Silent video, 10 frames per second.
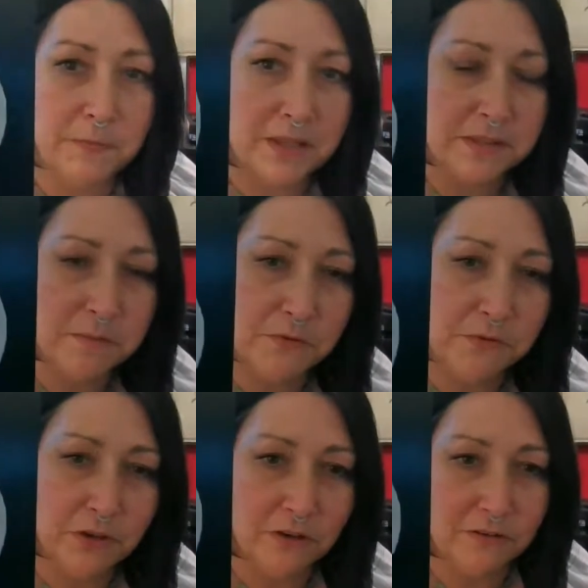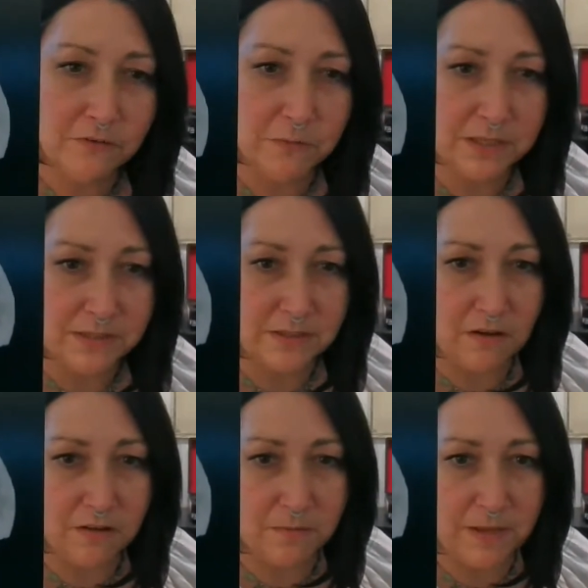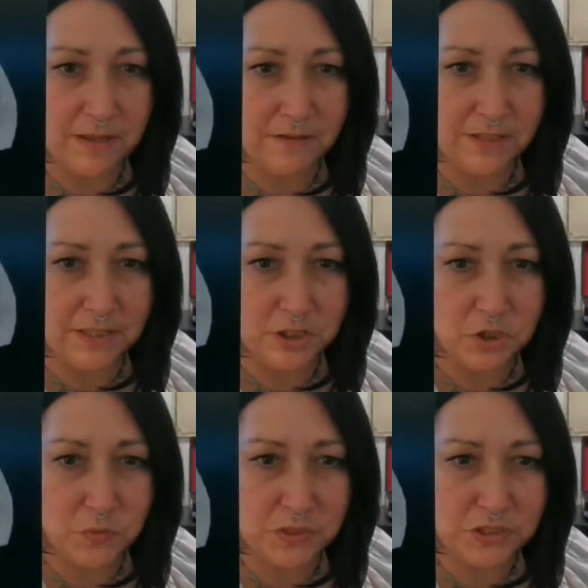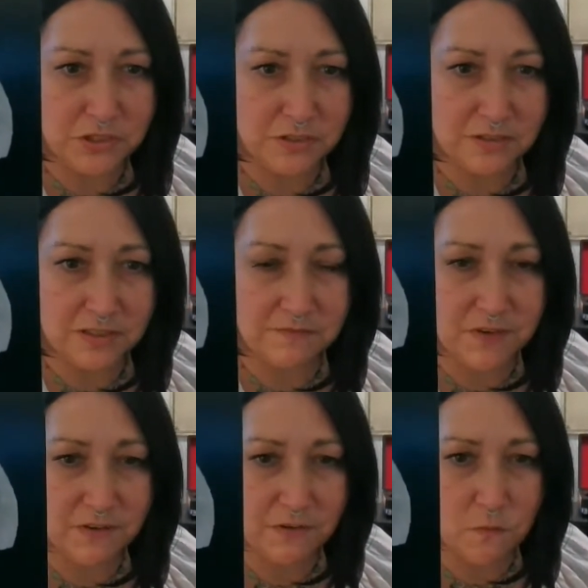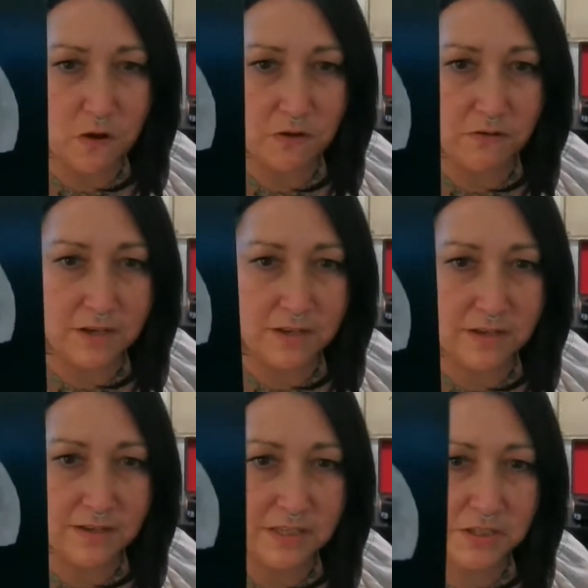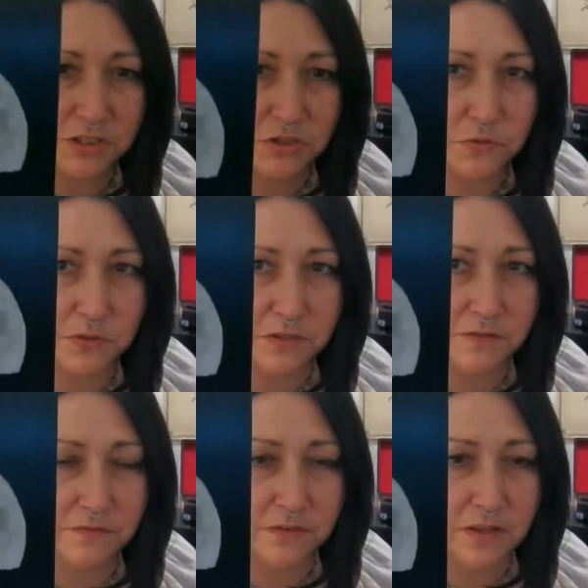And the moon card for me is all about intuition, this very watery, intuitive,